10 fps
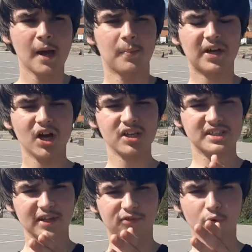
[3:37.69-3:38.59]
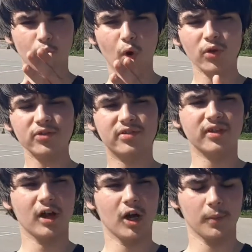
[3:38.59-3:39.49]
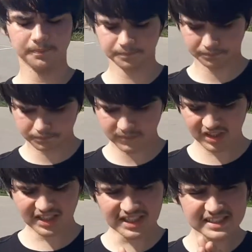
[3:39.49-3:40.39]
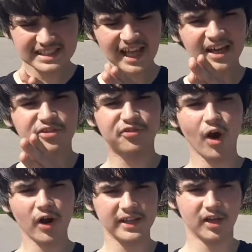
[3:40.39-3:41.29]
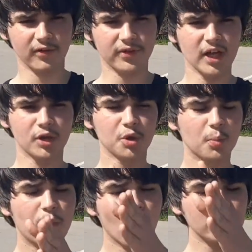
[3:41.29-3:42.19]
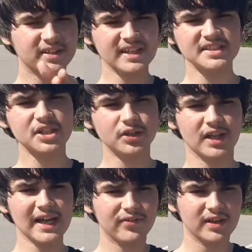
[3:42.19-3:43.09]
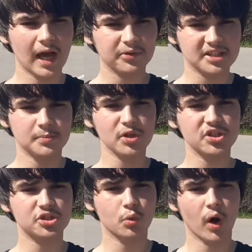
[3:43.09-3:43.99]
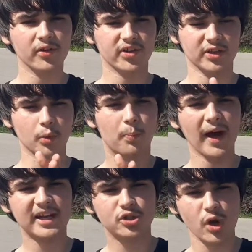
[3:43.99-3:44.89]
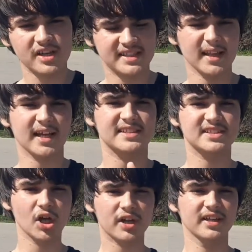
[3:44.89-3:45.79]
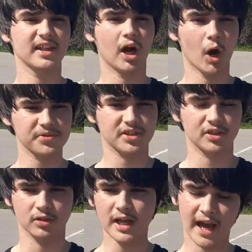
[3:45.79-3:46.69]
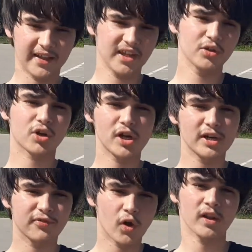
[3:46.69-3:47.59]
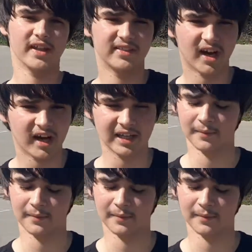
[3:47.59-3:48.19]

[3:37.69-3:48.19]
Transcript: Because if you won't slide far enough, your board isn't gonna level out as much as you want, and your back tracks can get stuck in the obstacle, and then you're gonna fall and die.